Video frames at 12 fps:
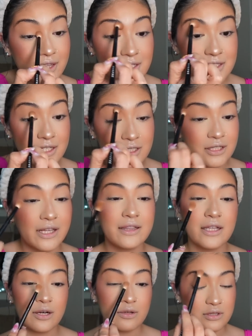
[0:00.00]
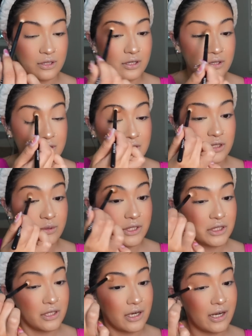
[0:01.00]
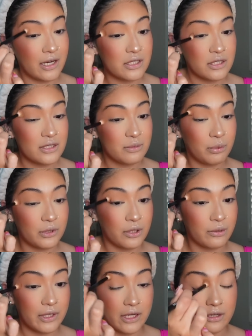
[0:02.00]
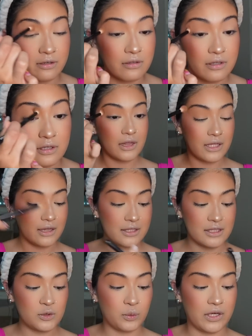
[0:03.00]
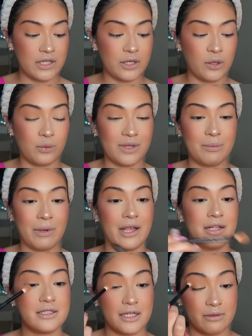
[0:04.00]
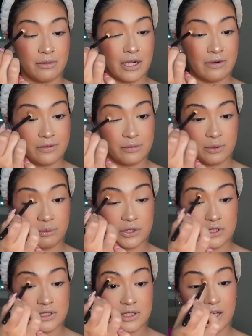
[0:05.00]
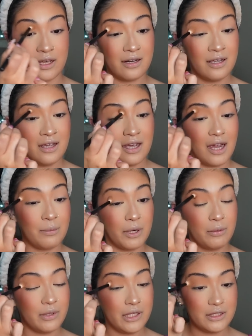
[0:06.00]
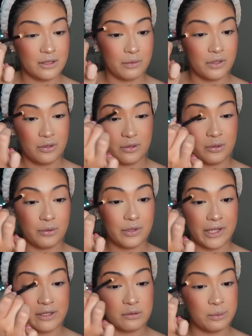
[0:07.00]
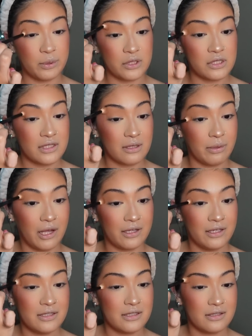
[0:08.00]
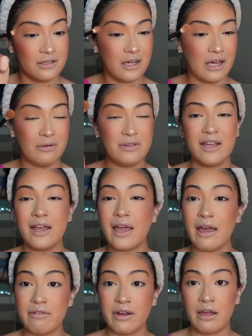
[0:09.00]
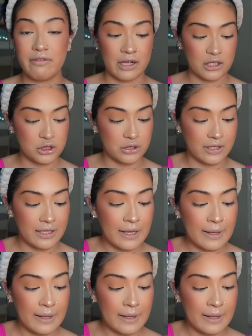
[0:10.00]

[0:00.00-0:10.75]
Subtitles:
this into like the nose contour situation, and I just blow it out. I think this is one of the only palettes that I would ever repurchase again. I'm not really someone who likes repurchasing palettes. I don't think I ever have actually.